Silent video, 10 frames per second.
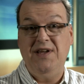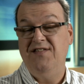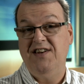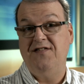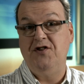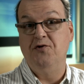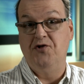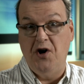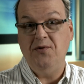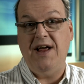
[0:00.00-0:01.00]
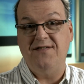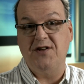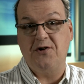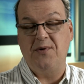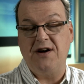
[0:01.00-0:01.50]
even if you don't have
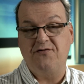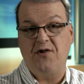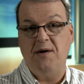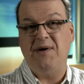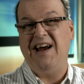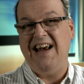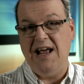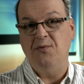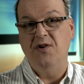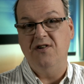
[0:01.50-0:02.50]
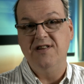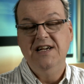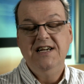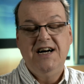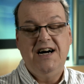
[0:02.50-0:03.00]
the correct frame rate, it will
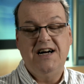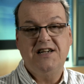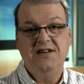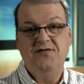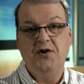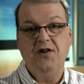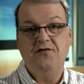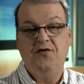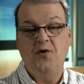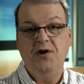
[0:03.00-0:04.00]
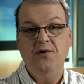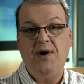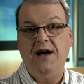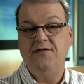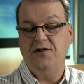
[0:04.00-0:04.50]
uh, convert it for you
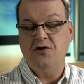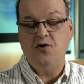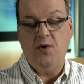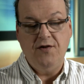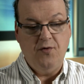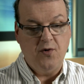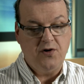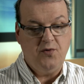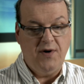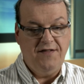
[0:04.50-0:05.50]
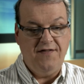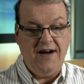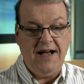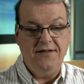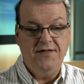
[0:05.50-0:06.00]
either to twenty-four or
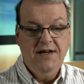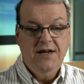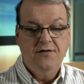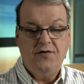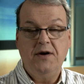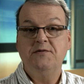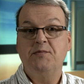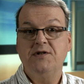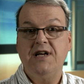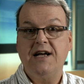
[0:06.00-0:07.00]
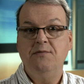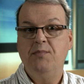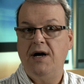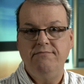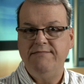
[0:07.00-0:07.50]
twenty-five frames per second.
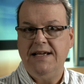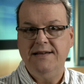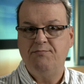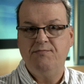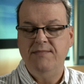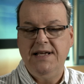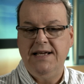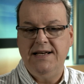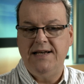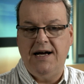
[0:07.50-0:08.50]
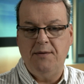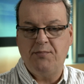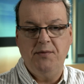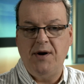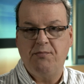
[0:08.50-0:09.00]
But in in uh,
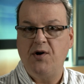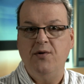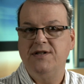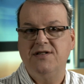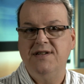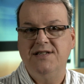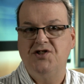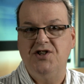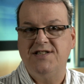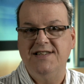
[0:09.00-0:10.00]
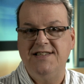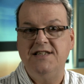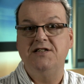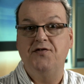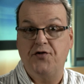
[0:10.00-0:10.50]
Premiere Pro, it's it's just as
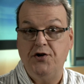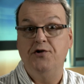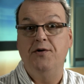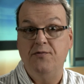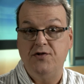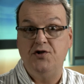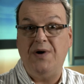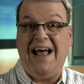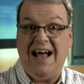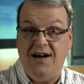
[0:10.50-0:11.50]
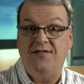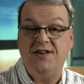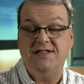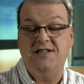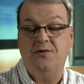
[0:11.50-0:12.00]
easy for you to to have
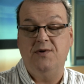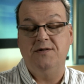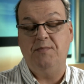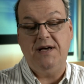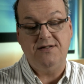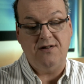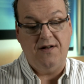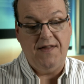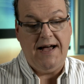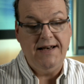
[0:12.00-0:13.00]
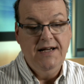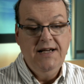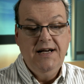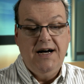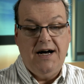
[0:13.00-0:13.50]
a sequence based on that.
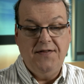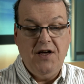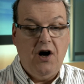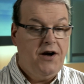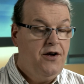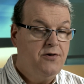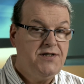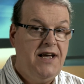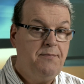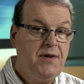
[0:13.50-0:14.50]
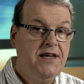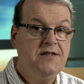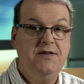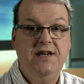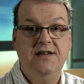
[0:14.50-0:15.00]
Uh, the audio sampling
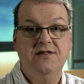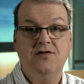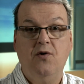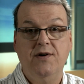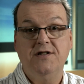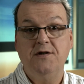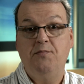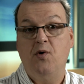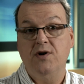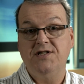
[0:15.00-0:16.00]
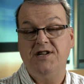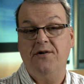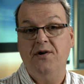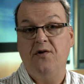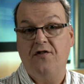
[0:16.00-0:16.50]
is is going to support
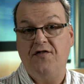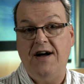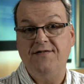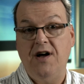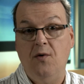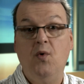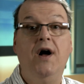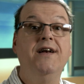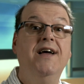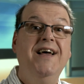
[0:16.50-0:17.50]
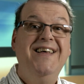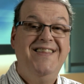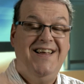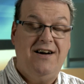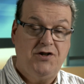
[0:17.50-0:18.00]
stereo or five point one.
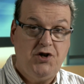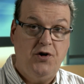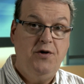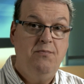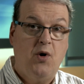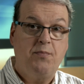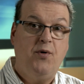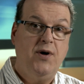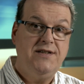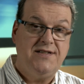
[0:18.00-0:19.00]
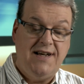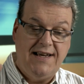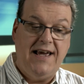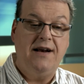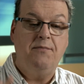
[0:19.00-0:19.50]
I'll show you more points
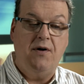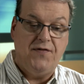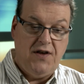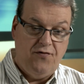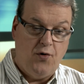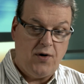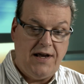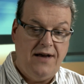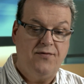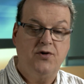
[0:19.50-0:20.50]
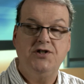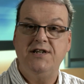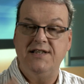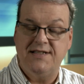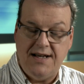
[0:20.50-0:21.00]
again about the four K
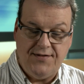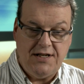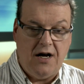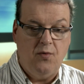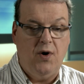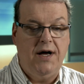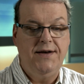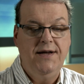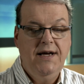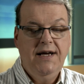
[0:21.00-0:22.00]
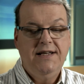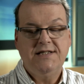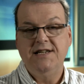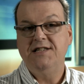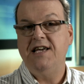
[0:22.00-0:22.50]
version and seven point one.
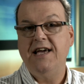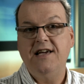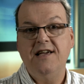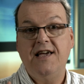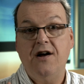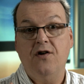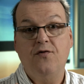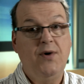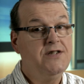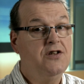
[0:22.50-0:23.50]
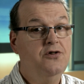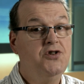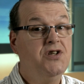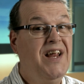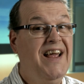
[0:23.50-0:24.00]
It's going to take care of
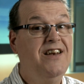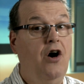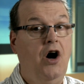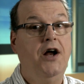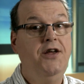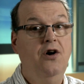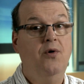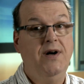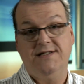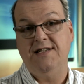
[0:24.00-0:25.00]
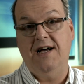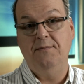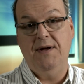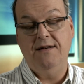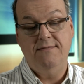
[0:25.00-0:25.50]
resolution and audio
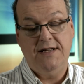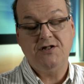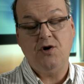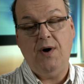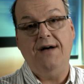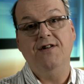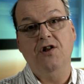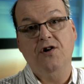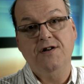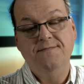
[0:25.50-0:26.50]
assignment. Let's go have a look.